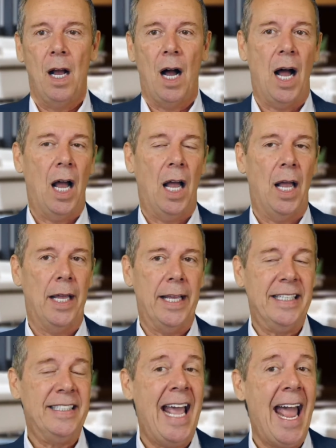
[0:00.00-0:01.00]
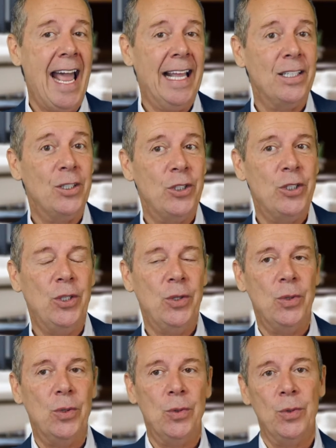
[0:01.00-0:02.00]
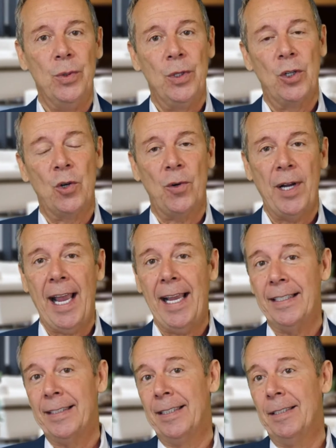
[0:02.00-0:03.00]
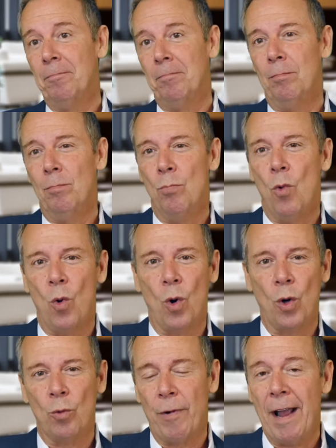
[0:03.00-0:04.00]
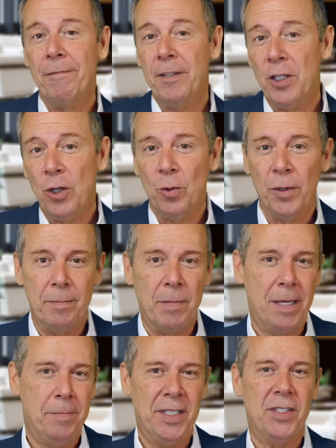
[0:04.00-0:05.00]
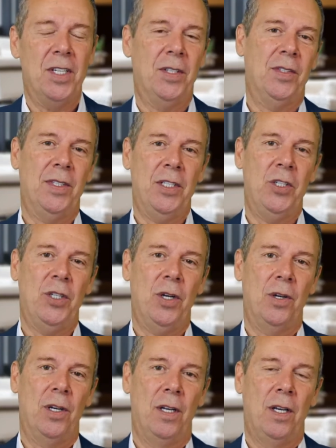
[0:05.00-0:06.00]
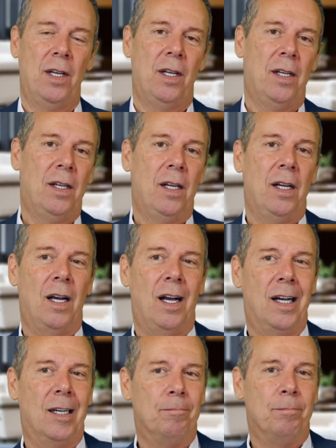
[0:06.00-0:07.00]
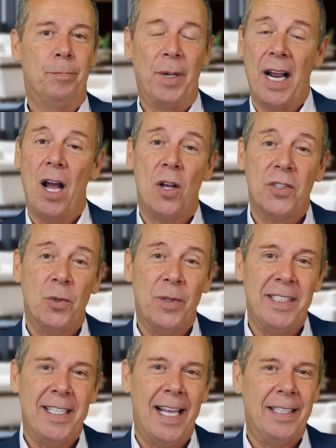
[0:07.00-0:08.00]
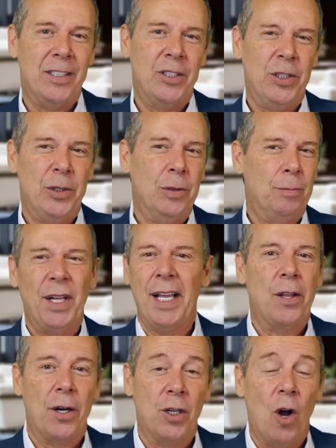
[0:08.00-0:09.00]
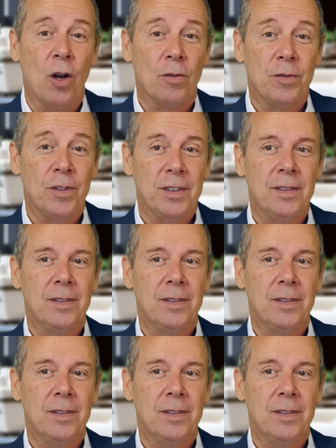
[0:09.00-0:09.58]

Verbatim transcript: I intend to create more revenue in my business this year. Uh, but I also intend to play a lot of golf,